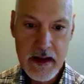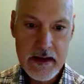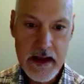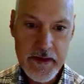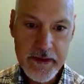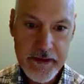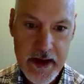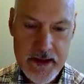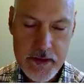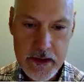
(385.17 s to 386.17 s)
Now the
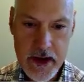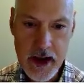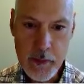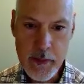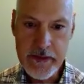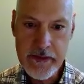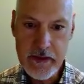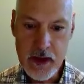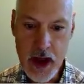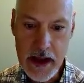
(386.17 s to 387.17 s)
central carbon's
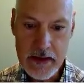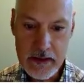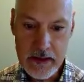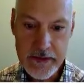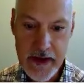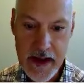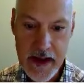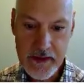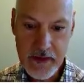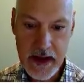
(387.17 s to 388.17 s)
not
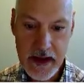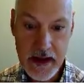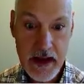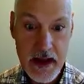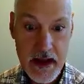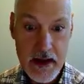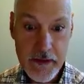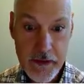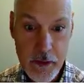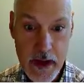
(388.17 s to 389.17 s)
satisfied,
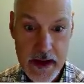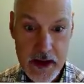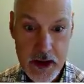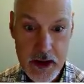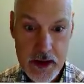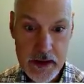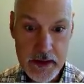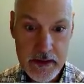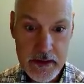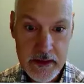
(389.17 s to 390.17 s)
so I
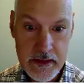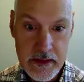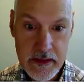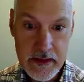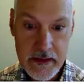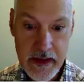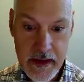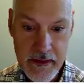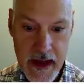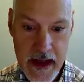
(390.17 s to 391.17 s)
could
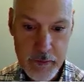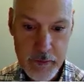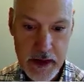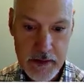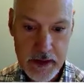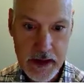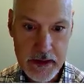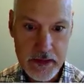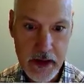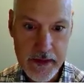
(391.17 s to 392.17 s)
take that pair of
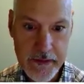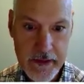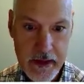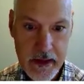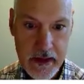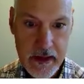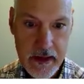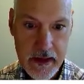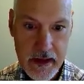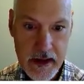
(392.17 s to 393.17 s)
electrons
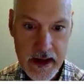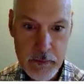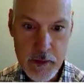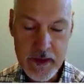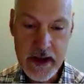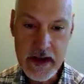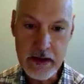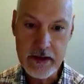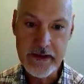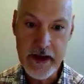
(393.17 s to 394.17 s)
and move it in
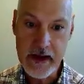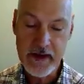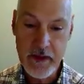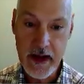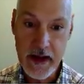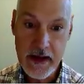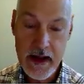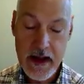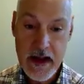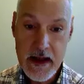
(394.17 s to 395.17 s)
here to satisfy it.
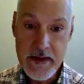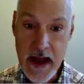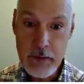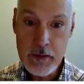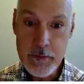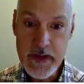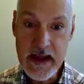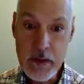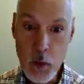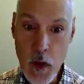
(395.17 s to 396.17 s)
That would
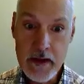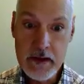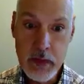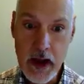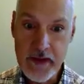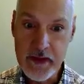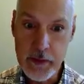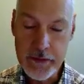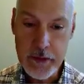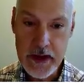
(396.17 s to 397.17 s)
be one
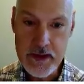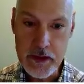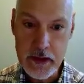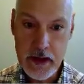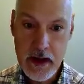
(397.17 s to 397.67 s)
possible structure.